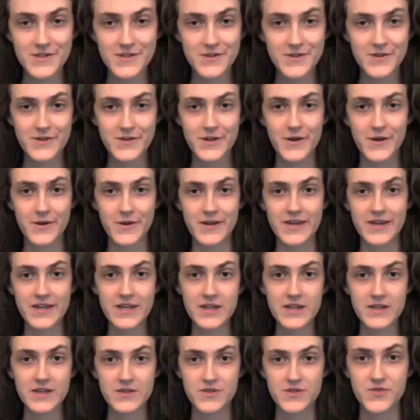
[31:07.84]
so you know,
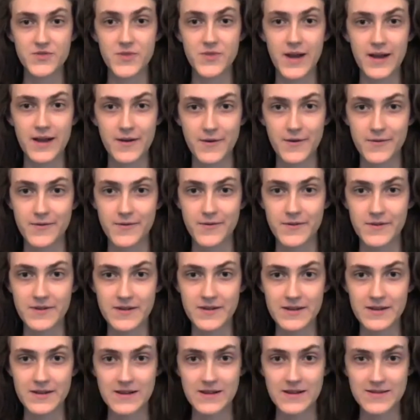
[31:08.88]
he drowned
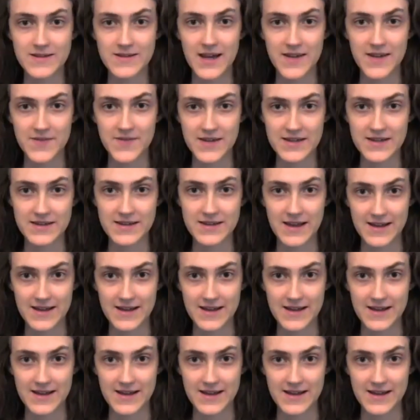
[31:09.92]
in a diving